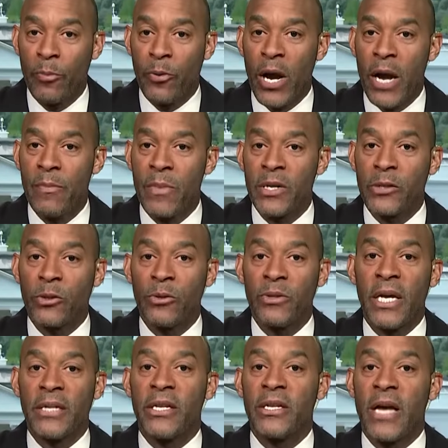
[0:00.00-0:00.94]
Prime Minister
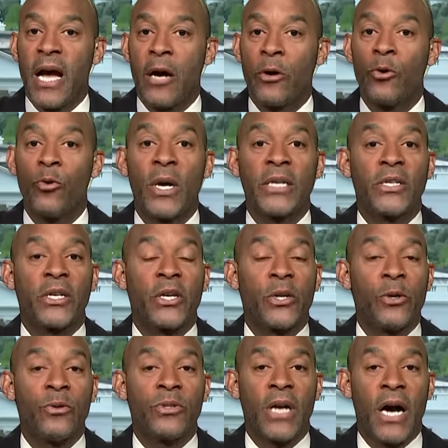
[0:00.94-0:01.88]
Netanyahu has
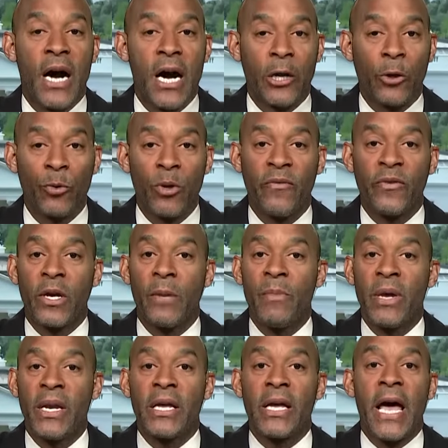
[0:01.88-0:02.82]
accused Ankara of committing